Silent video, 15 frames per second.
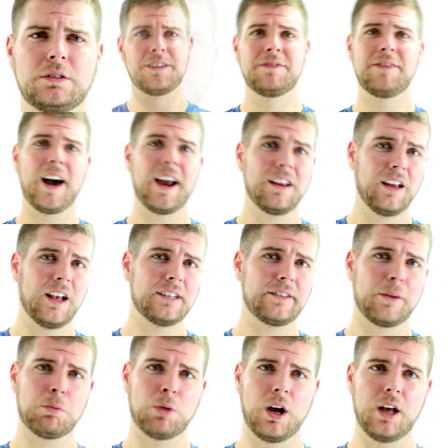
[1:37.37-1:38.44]
To
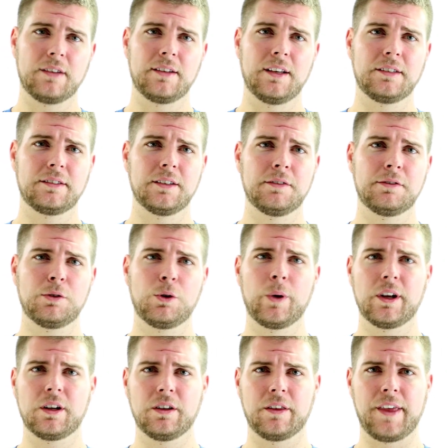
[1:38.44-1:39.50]
finalize the process of
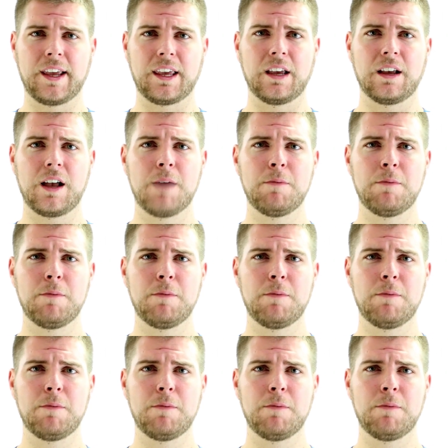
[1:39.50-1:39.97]
critical thinking,